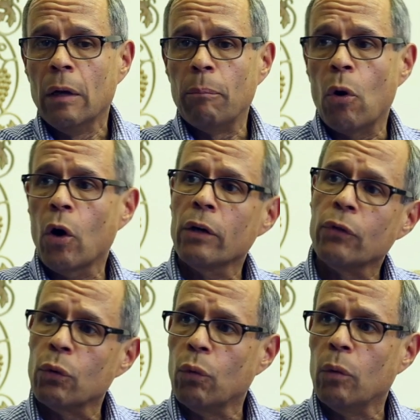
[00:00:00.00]
Part of
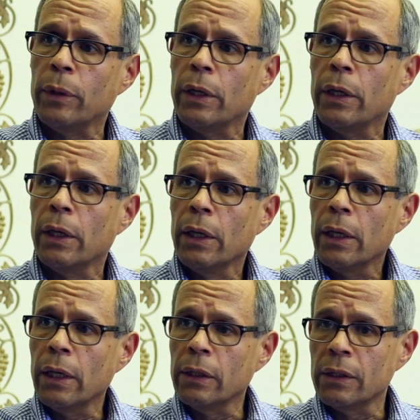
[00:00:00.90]
it will be
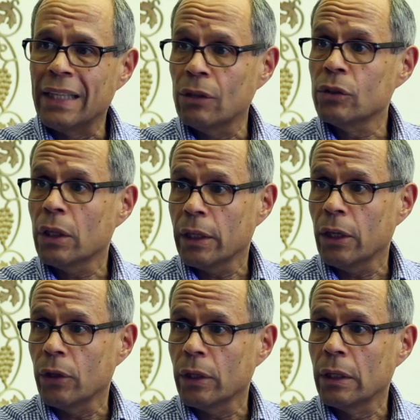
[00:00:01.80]
in the downtown
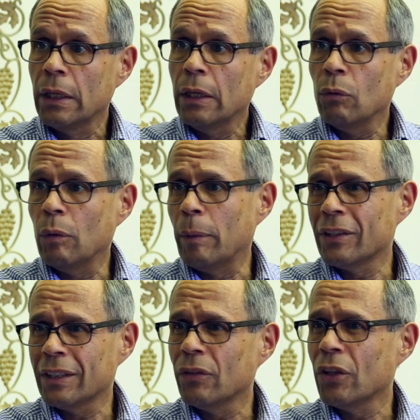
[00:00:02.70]
area, about
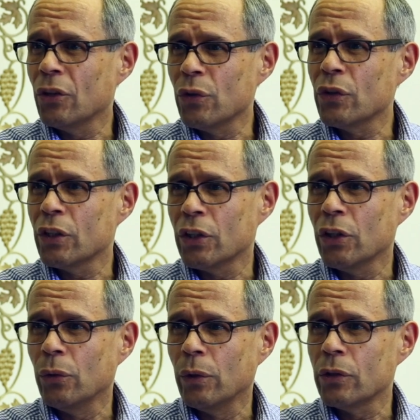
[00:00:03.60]
760
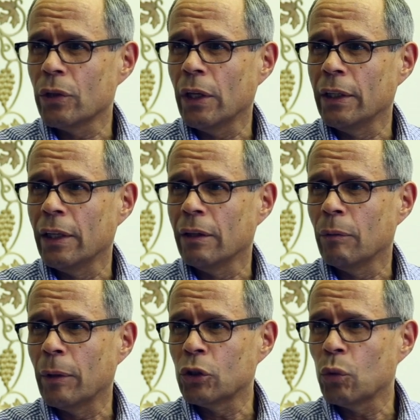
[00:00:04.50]
units, and then
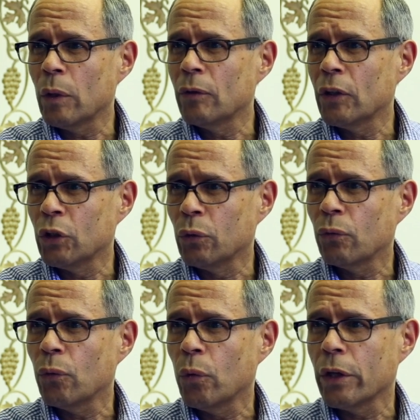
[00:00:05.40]
about
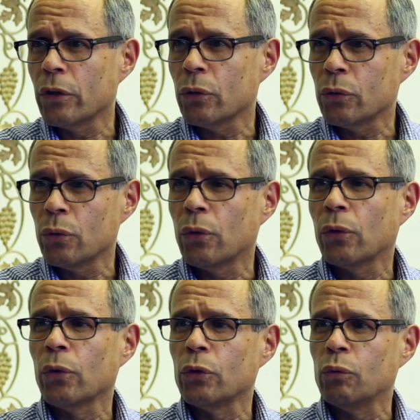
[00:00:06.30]
1,240, so
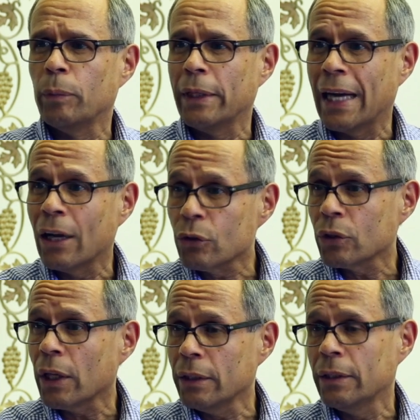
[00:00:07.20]
2/3 will be
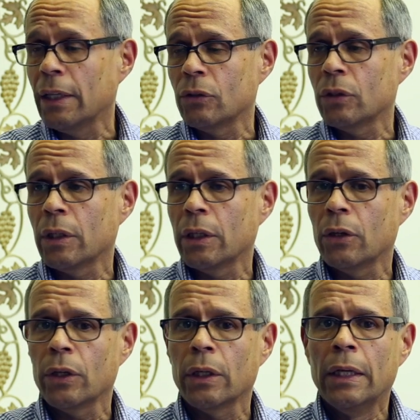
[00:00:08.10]
outside the downtown
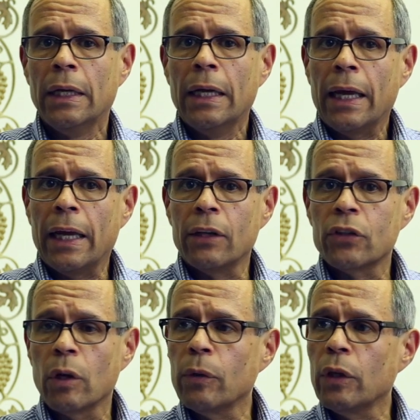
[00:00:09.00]
area. And
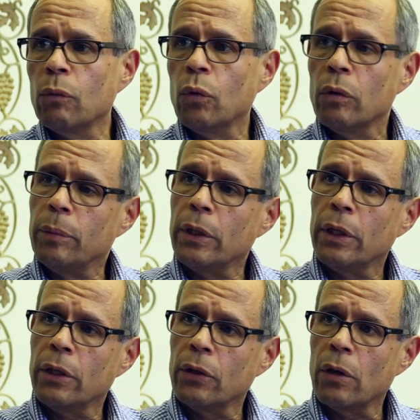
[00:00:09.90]
some of them will
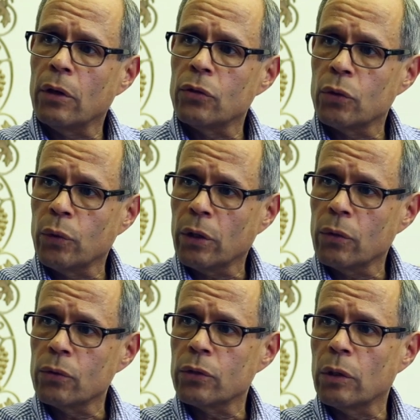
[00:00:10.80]
be
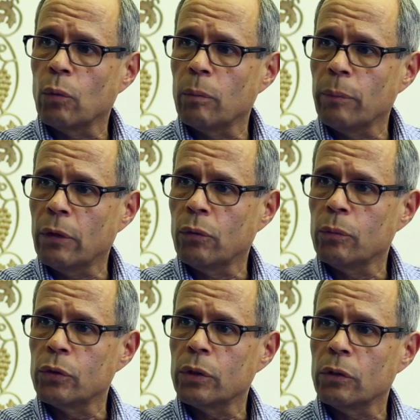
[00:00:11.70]
studios, some 1
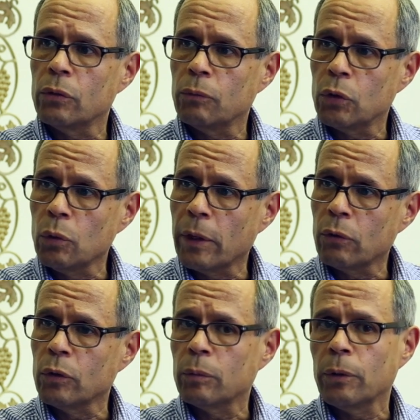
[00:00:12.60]
bedroom, some 2
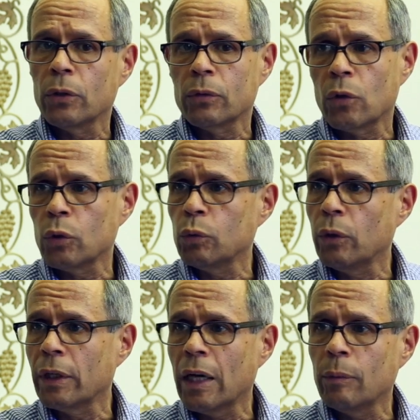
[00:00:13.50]
bedrooms, because of course
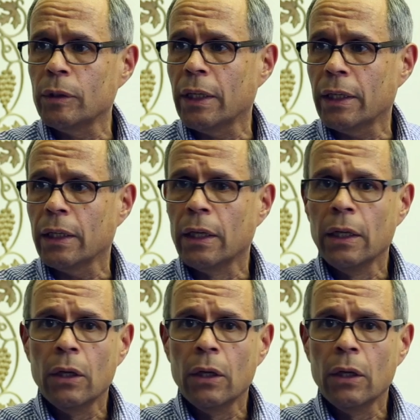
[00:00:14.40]
we're accommodating